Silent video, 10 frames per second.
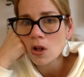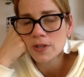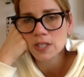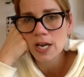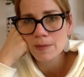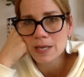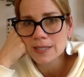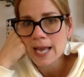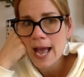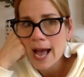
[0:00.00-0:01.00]
the time is,
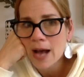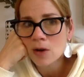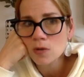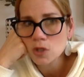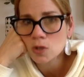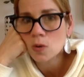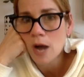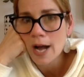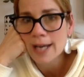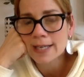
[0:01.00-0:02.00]
how do
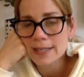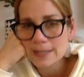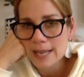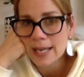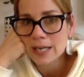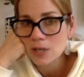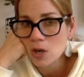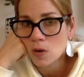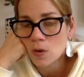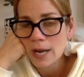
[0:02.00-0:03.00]
I say
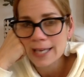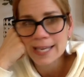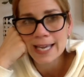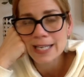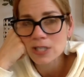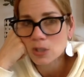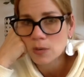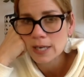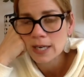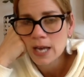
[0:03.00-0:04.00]
no? I can't do
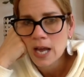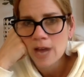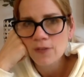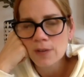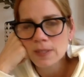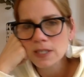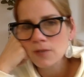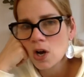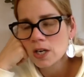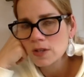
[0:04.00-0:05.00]
it. I find myself
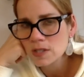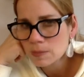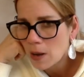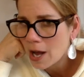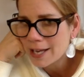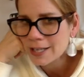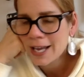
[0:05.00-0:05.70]
caught on the spot.